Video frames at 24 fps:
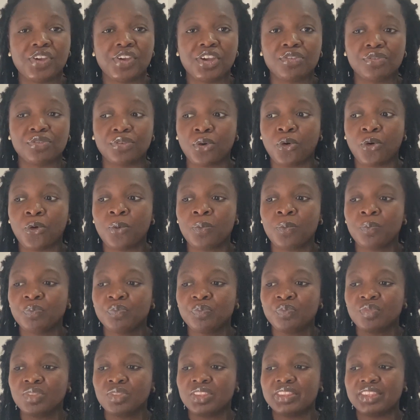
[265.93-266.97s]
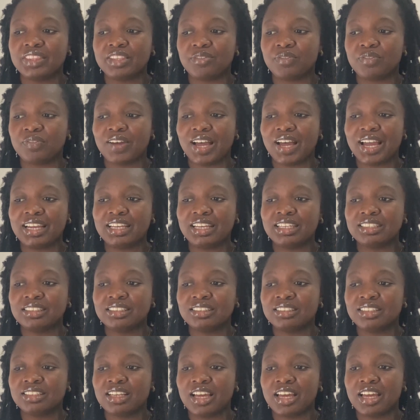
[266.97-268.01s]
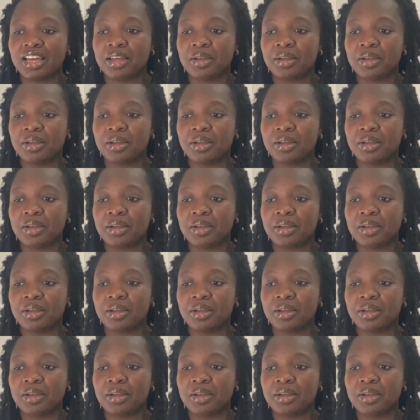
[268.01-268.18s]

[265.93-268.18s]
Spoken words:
favor, divine